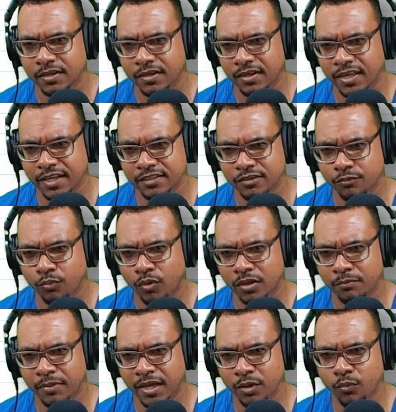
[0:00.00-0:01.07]

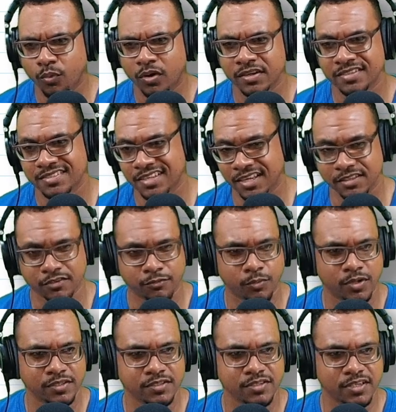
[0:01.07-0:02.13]
-1 by 1 is
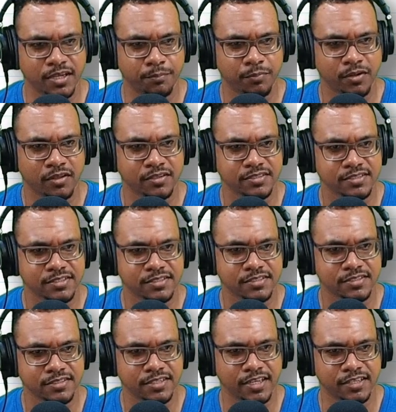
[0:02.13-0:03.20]
-1, so you get
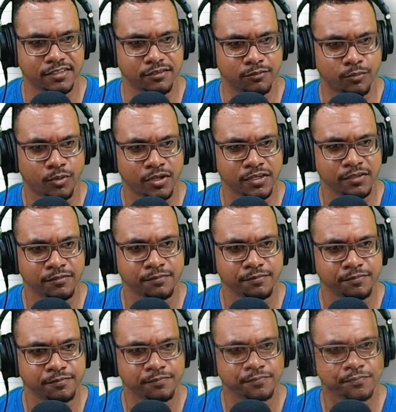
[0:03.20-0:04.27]
plus -1.
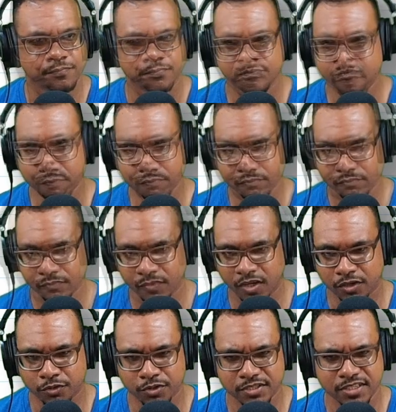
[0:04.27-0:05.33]

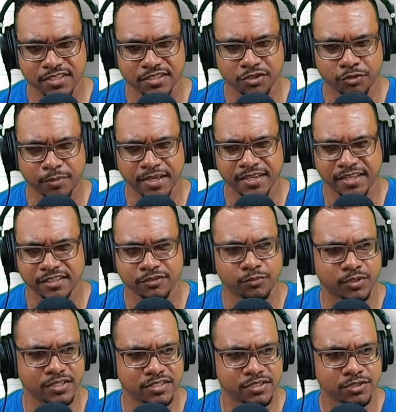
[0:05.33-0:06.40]
Across here, 0 by
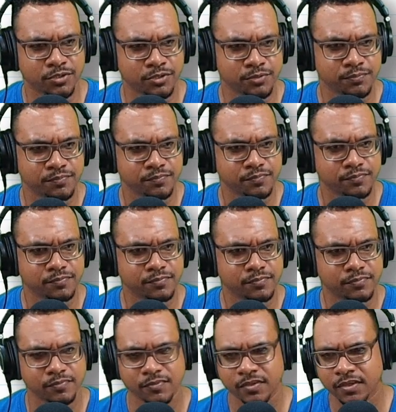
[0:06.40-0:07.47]
-1 is 0.
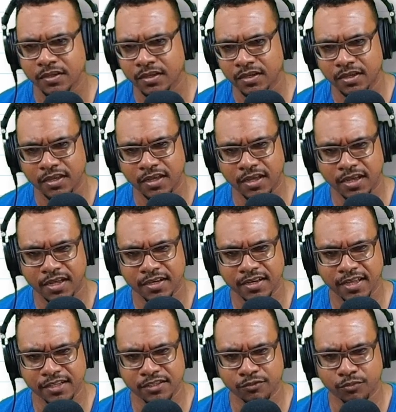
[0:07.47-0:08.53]
And
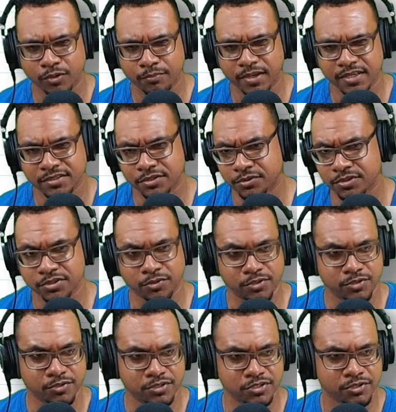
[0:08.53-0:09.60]
-1 by 0 is
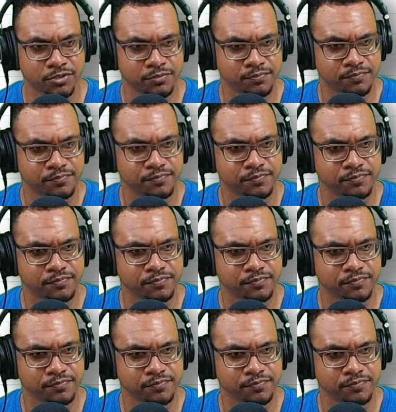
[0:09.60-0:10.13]
also 0.